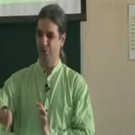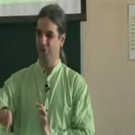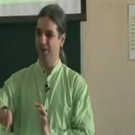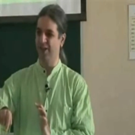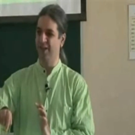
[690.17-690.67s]

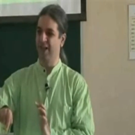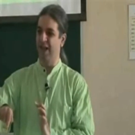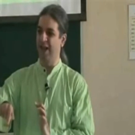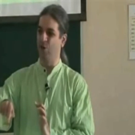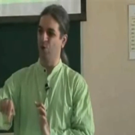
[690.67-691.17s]
Okay.
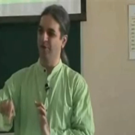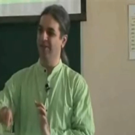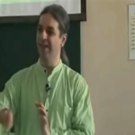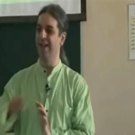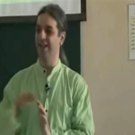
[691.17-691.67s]
And
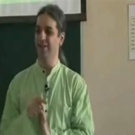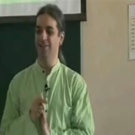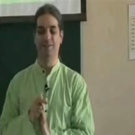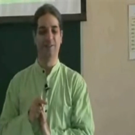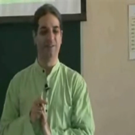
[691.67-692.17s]
over
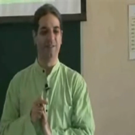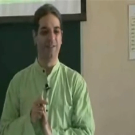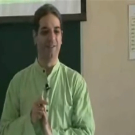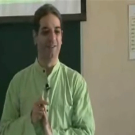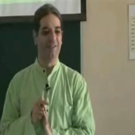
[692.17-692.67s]
there,
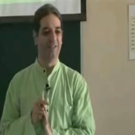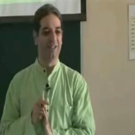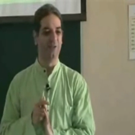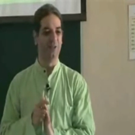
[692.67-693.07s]
he